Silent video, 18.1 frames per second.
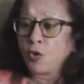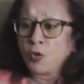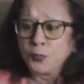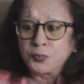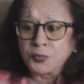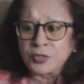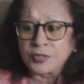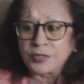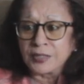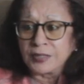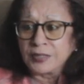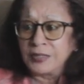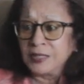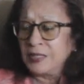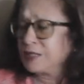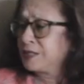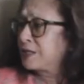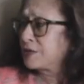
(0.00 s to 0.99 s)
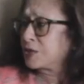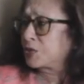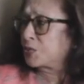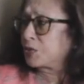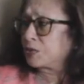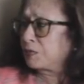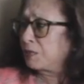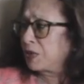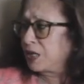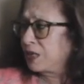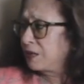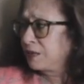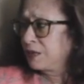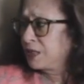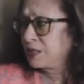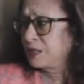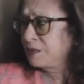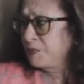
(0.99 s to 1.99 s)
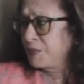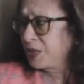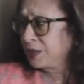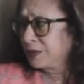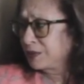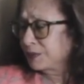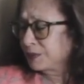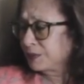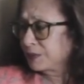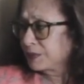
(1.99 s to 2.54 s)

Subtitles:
hoped the leaders would make. They didn't make them.